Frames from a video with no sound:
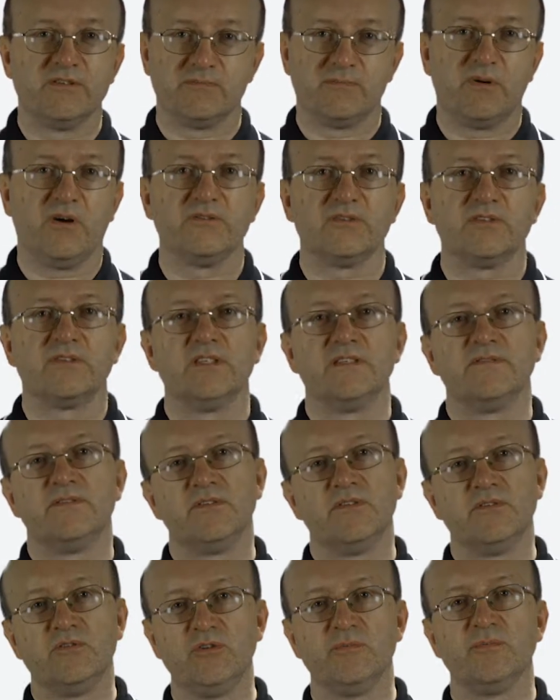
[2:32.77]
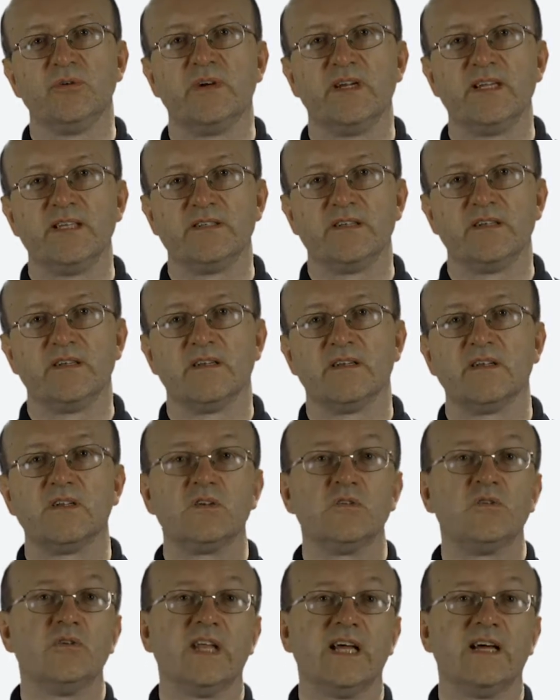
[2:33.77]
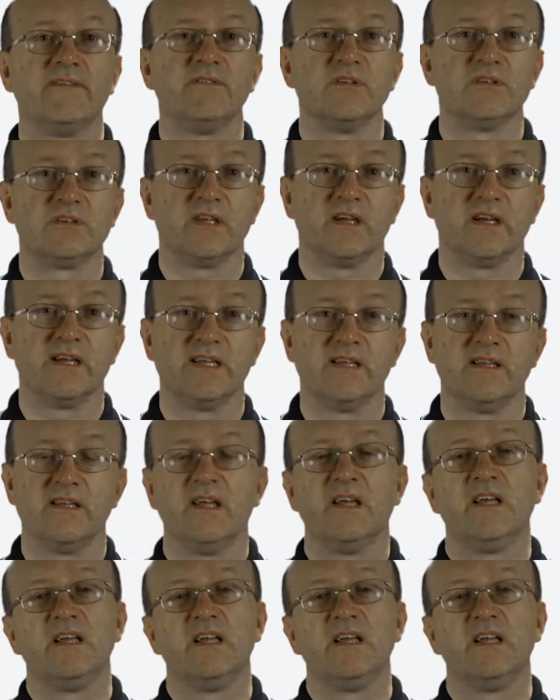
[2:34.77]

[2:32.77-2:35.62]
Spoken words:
is positive and the numerator could have the sign.